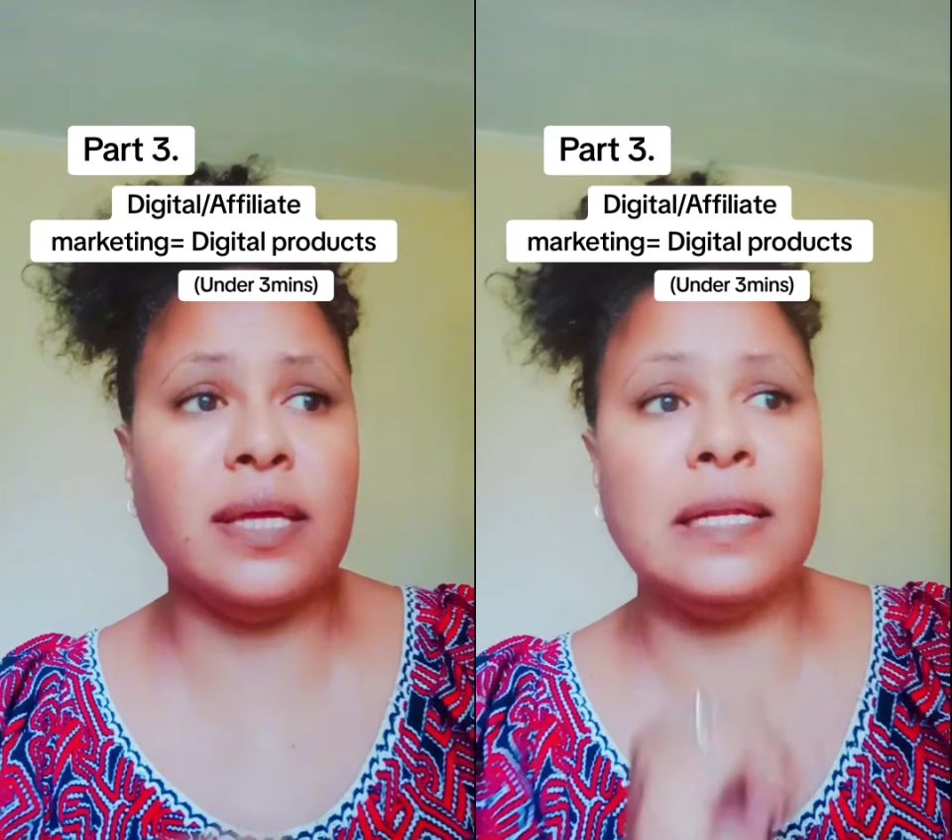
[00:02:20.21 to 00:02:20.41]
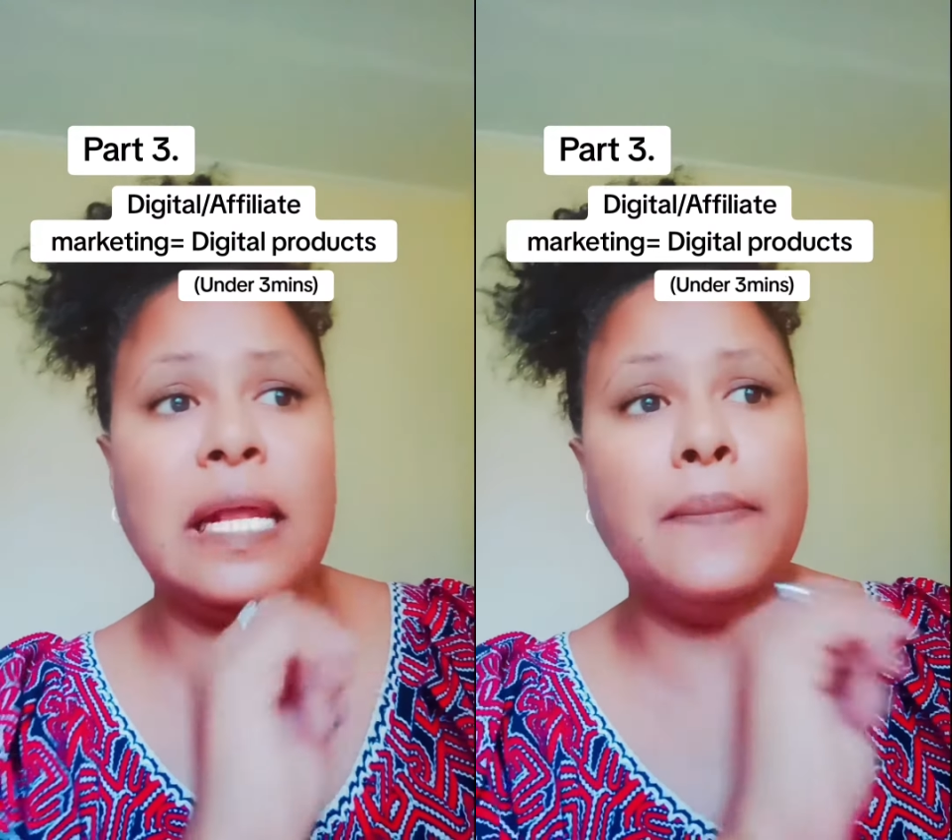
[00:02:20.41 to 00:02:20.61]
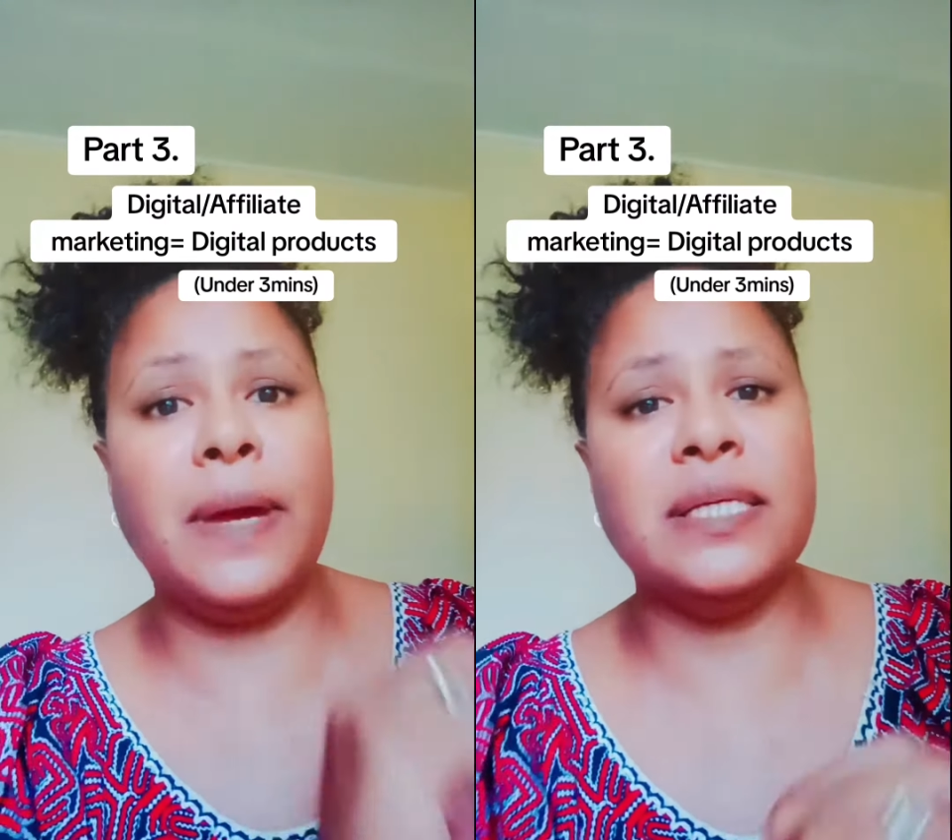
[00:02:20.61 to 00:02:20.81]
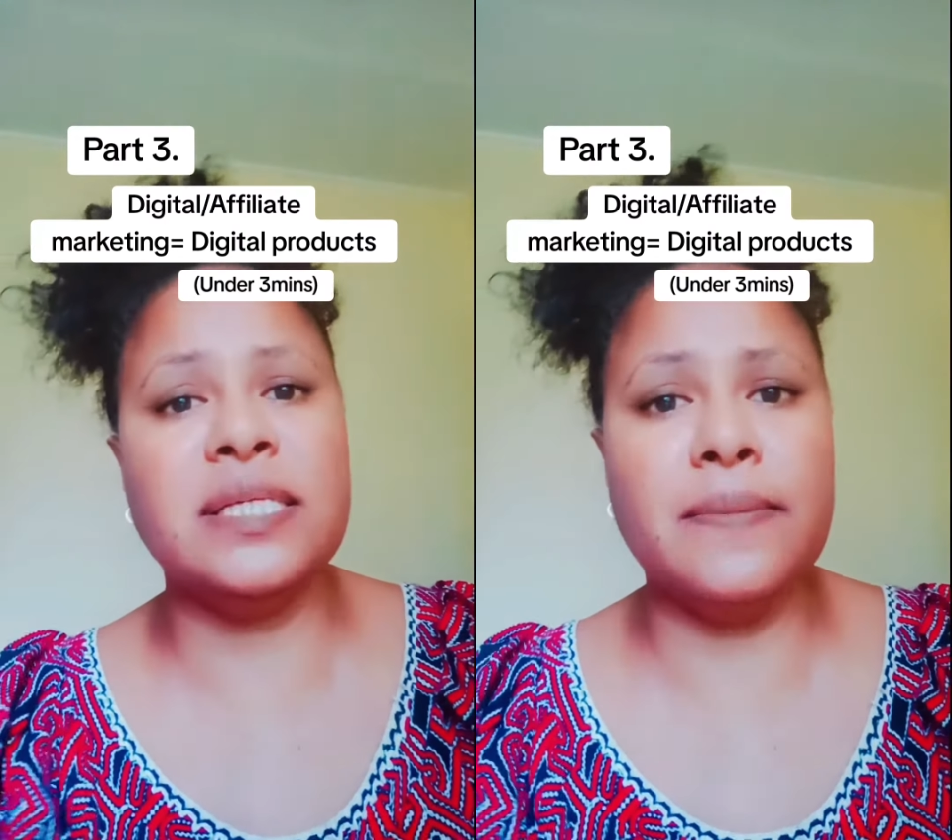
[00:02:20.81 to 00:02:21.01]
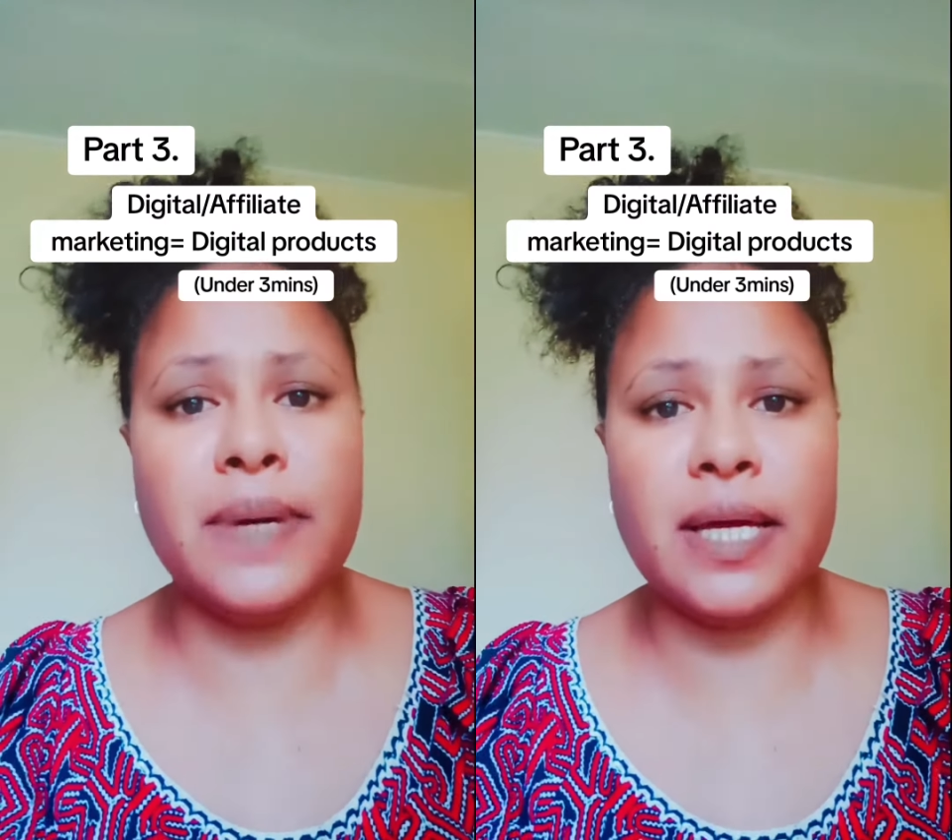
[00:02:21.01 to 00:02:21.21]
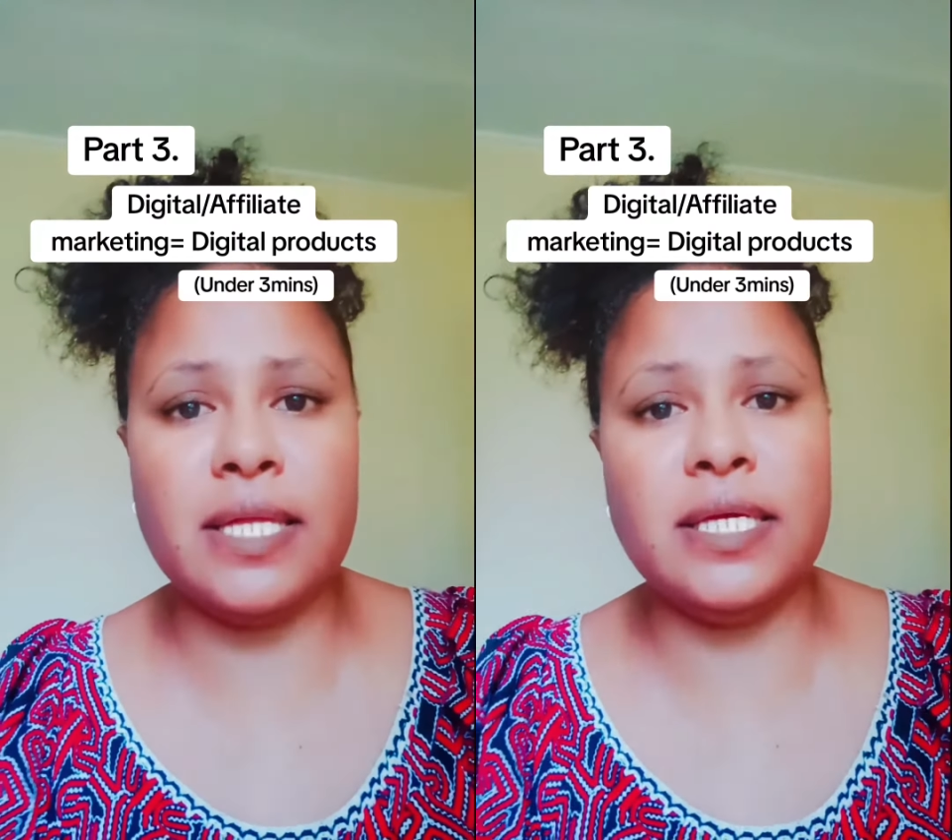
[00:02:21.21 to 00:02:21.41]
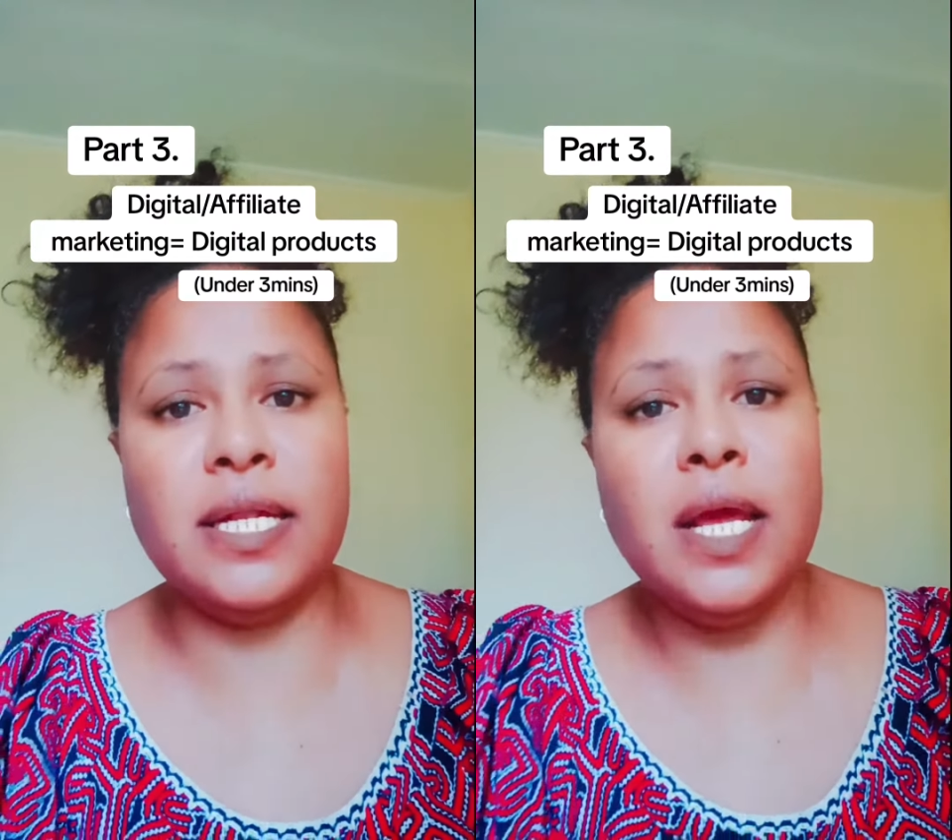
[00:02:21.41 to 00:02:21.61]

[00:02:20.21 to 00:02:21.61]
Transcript: and then master marketing.